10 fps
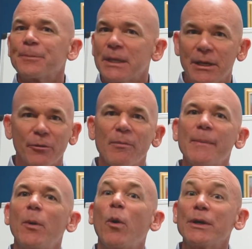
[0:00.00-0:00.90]

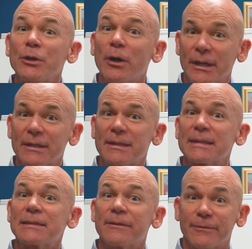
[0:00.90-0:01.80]
Remember why you got into
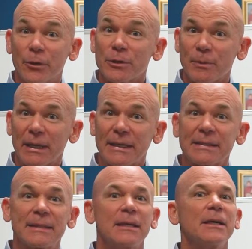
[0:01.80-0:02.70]
this in the first
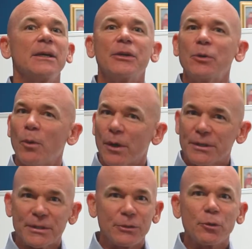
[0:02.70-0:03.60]
place. You wanted
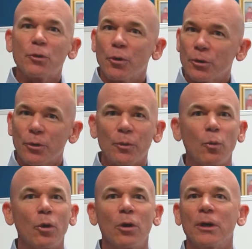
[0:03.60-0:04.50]
to do good
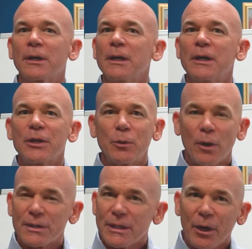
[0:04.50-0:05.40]
work. You
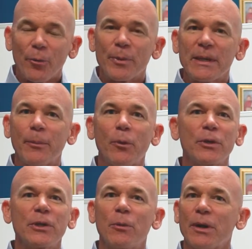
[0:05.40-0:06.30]
wanted to help people.
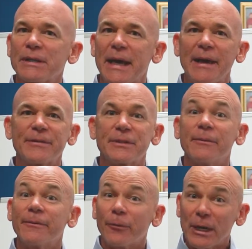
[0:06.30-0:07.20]
You wanted to have some
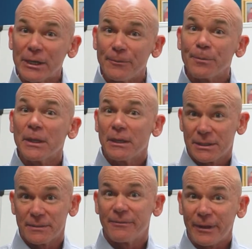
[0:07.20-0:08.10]
freedom,
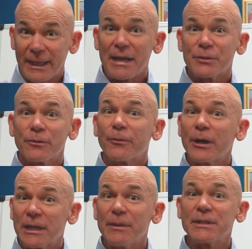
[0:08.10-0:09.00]
some financial
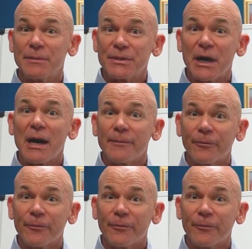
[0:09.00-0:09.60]
freedom and some time